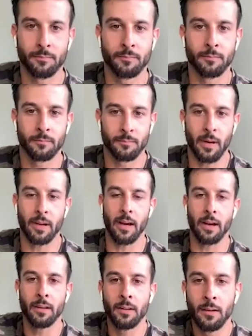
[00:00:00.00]
Done. Well, we'll,
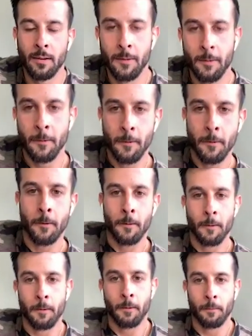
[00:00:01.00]
just, we'll just stay on the
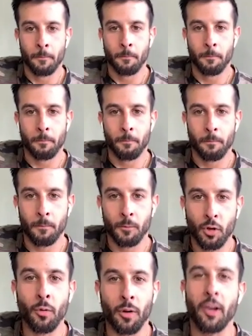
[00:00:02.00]
Zoom.
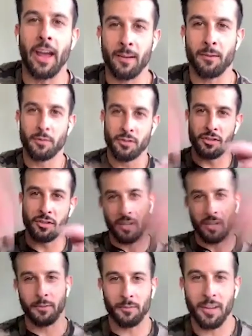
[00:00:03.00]
Do you want? Okay, you just
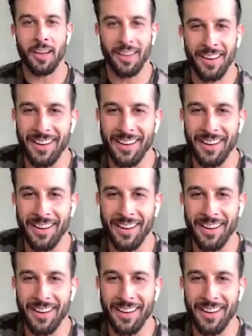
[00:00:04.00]
stop the. Yeah, okay.